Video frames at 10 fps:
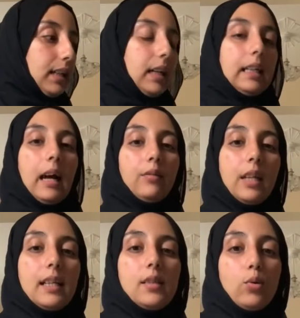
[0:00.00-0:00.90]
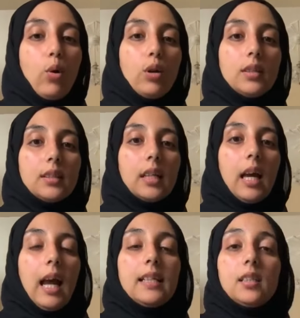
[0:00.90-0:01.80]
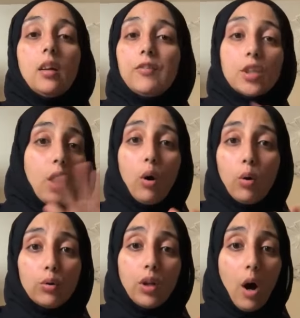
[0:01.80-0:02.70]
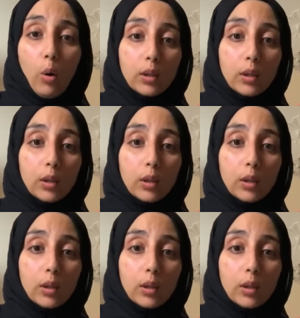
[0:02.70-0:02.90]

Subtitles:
Now this sauce is enough to coat the whole